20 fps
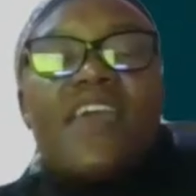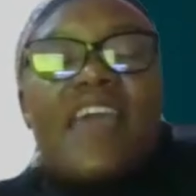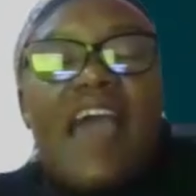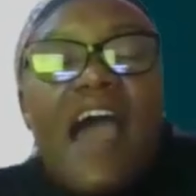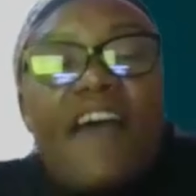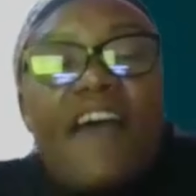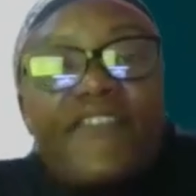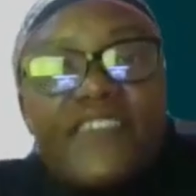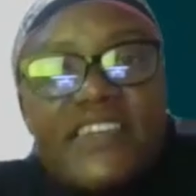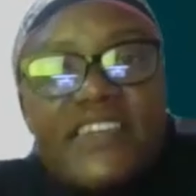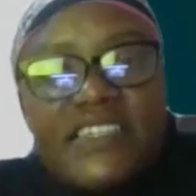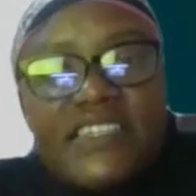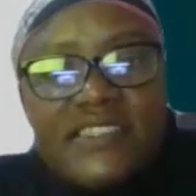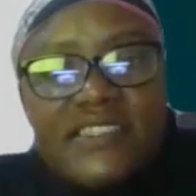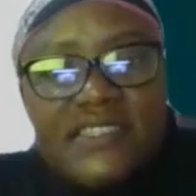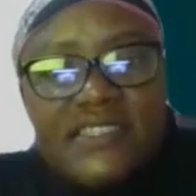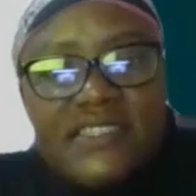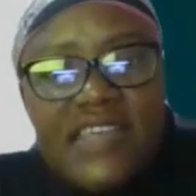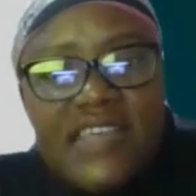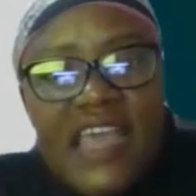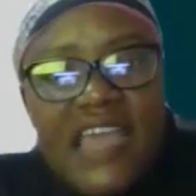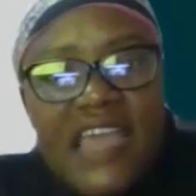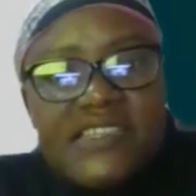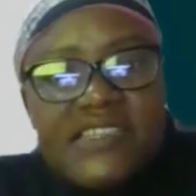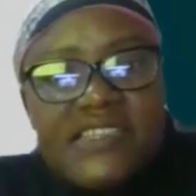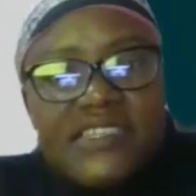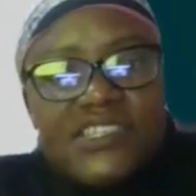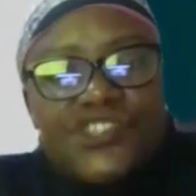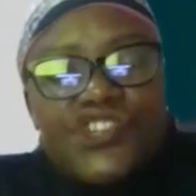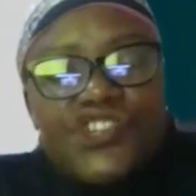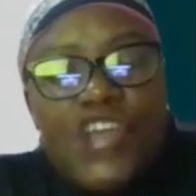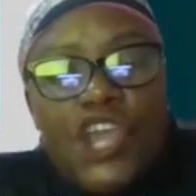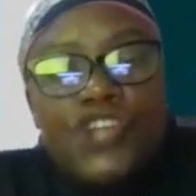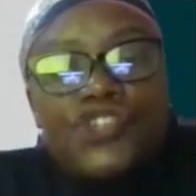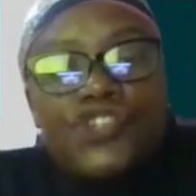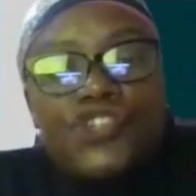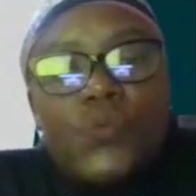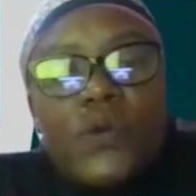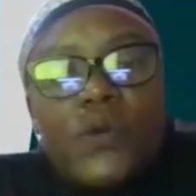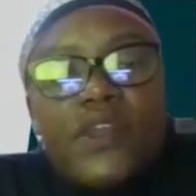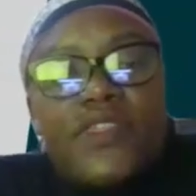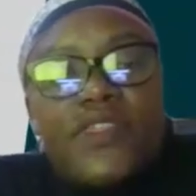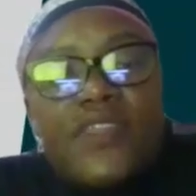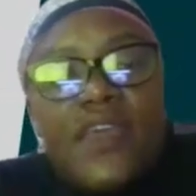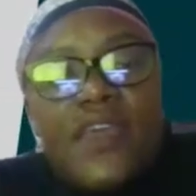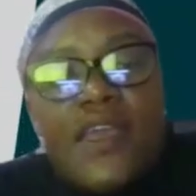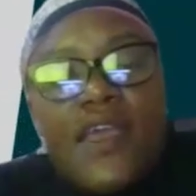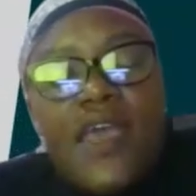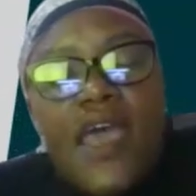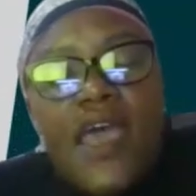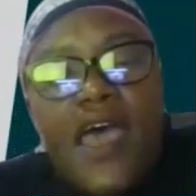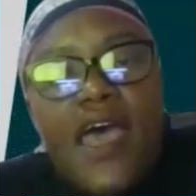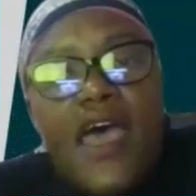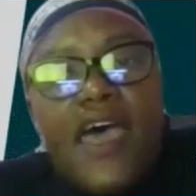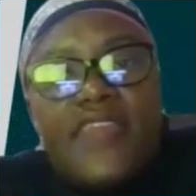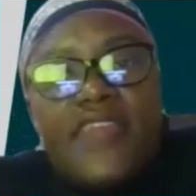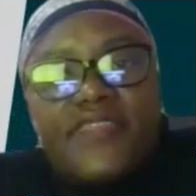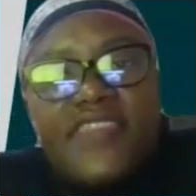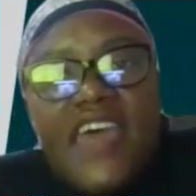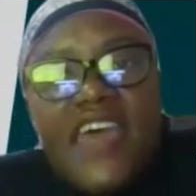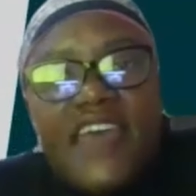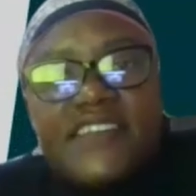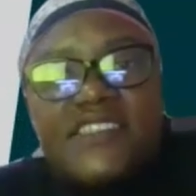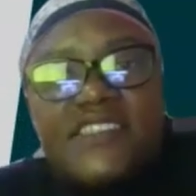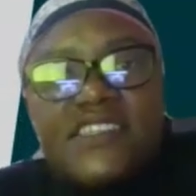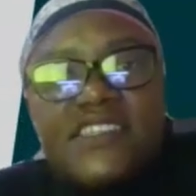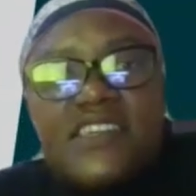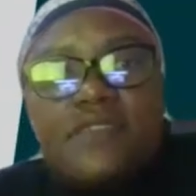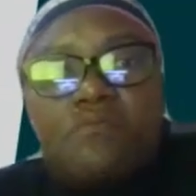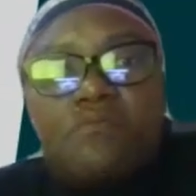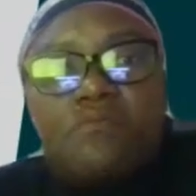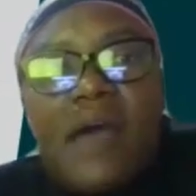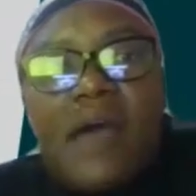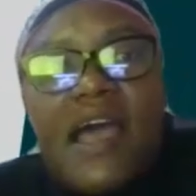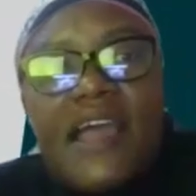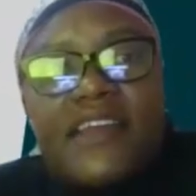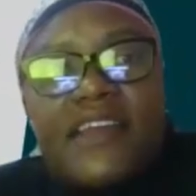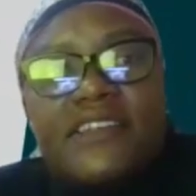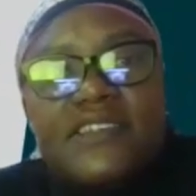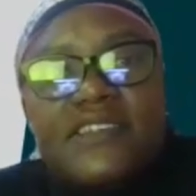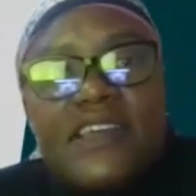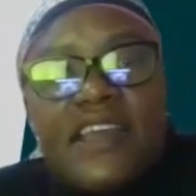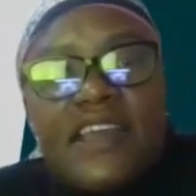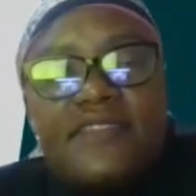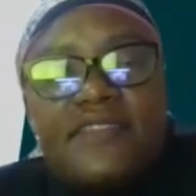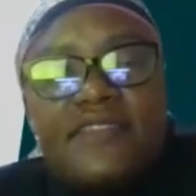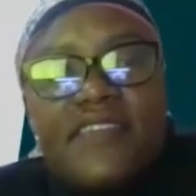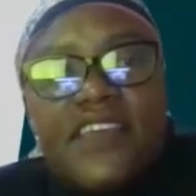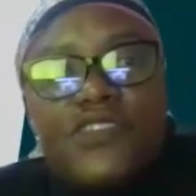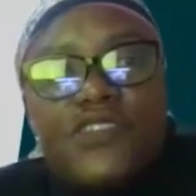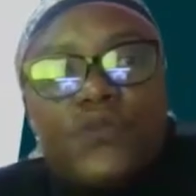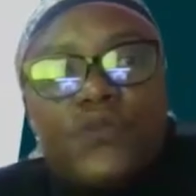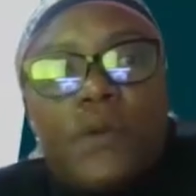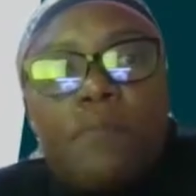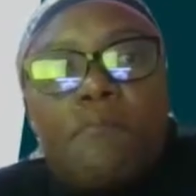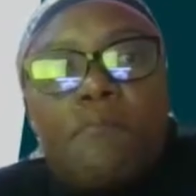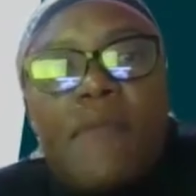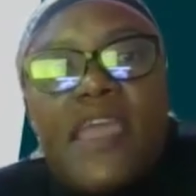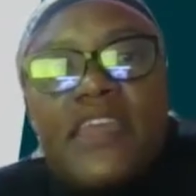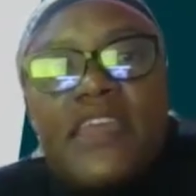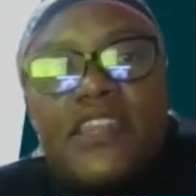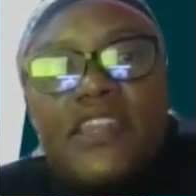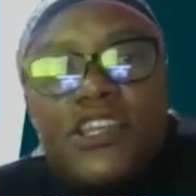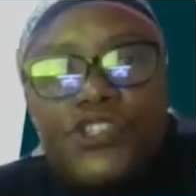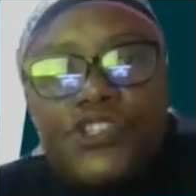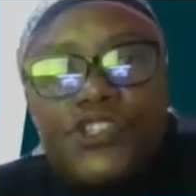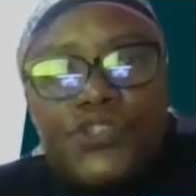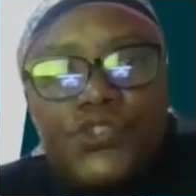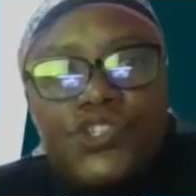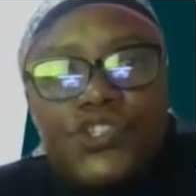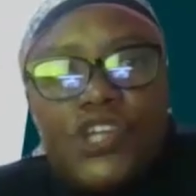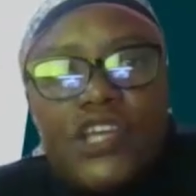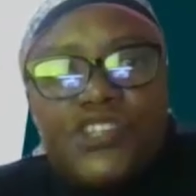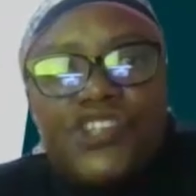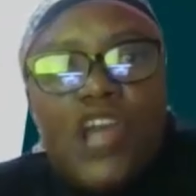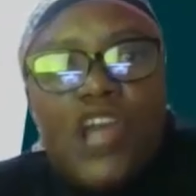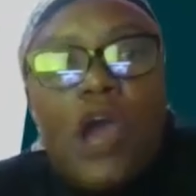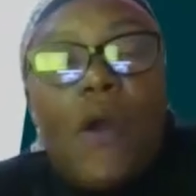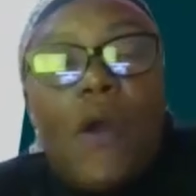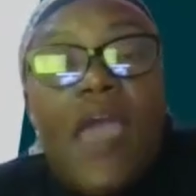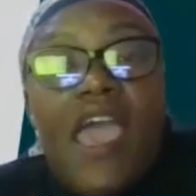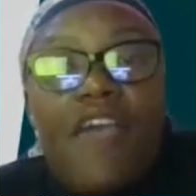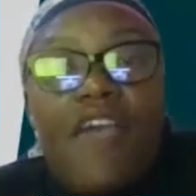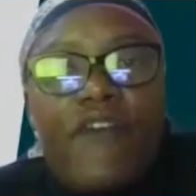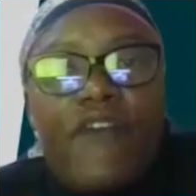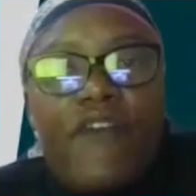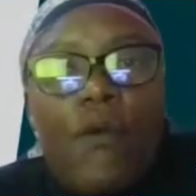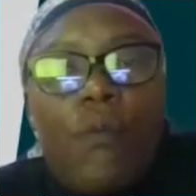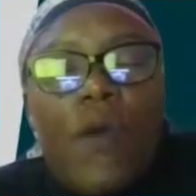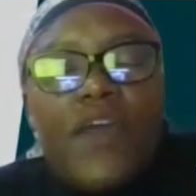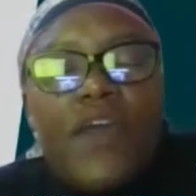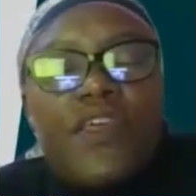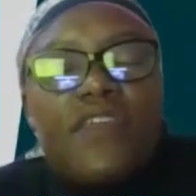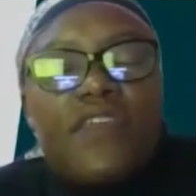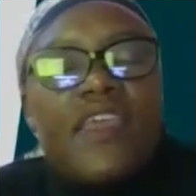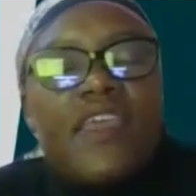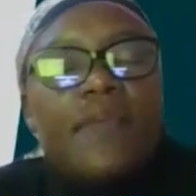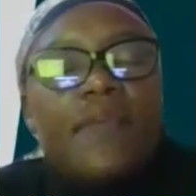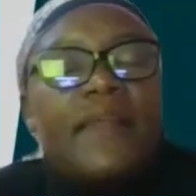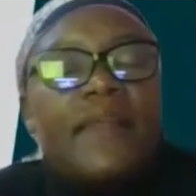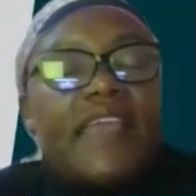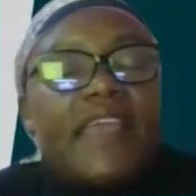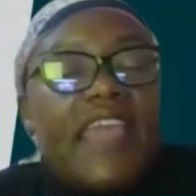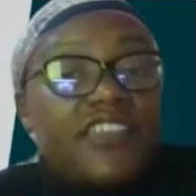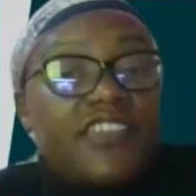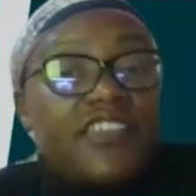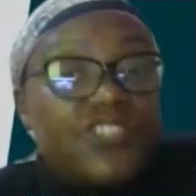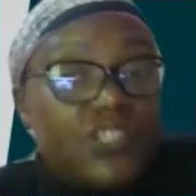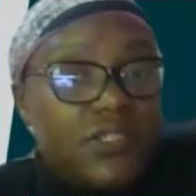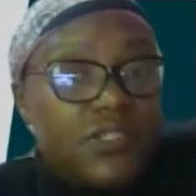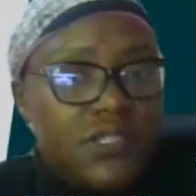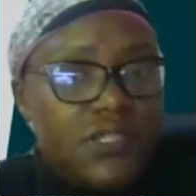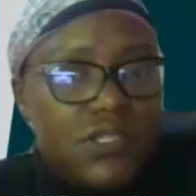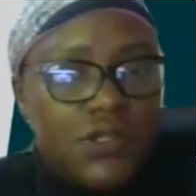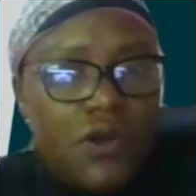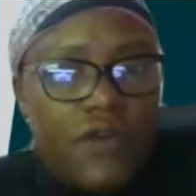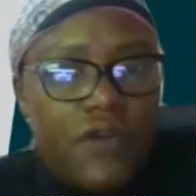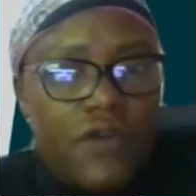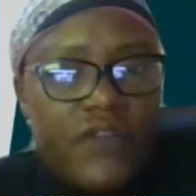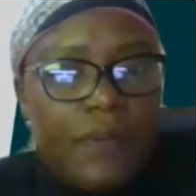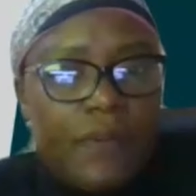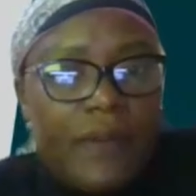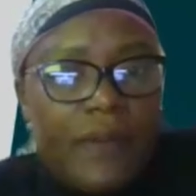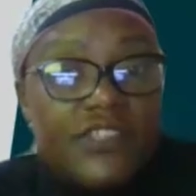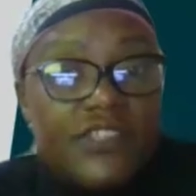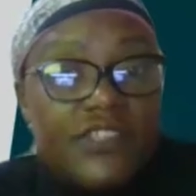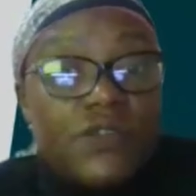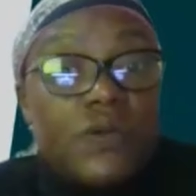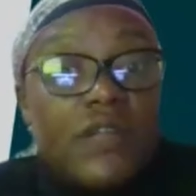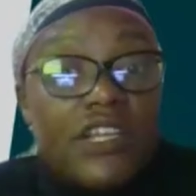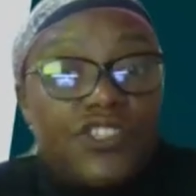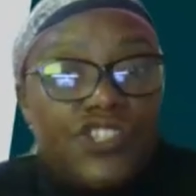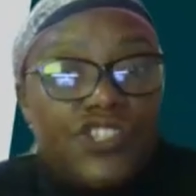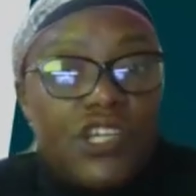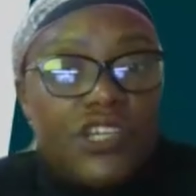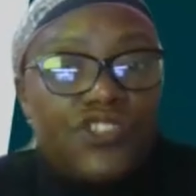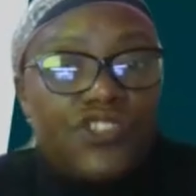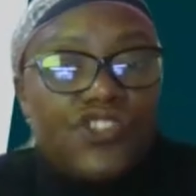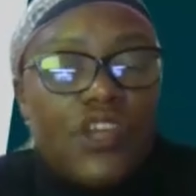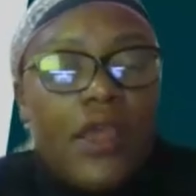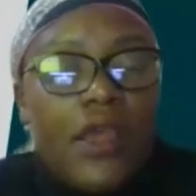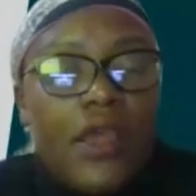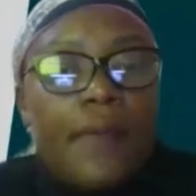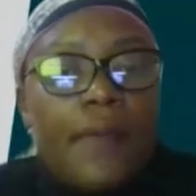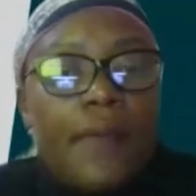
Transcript: governance and change with that in mind, that we may need to change. However, what are the implications of the particular change?